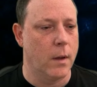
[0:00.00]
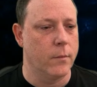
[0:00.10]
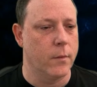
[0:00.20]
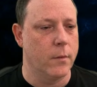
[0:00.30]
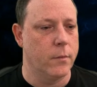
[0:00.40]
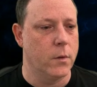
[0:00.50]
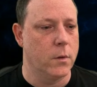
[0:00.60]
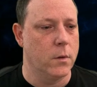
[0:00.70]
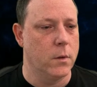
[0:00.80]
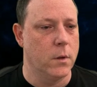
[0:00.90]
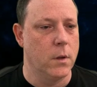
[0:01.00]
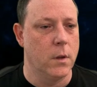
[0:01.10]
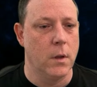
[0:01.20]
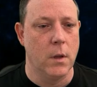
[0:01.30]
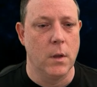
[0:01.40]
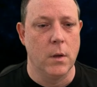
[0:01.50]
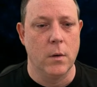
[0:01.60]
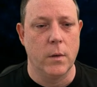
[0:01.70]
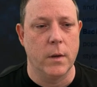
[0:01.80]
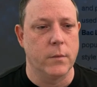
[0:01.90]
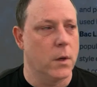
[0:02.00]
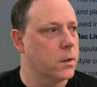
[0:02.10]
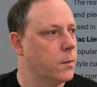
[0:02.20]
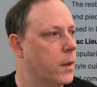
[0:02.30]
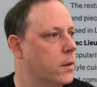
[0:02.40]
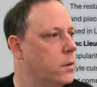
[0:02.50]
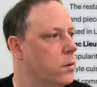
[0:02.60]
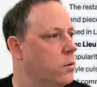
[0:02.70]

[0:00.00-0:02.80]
Apple. We have talked about the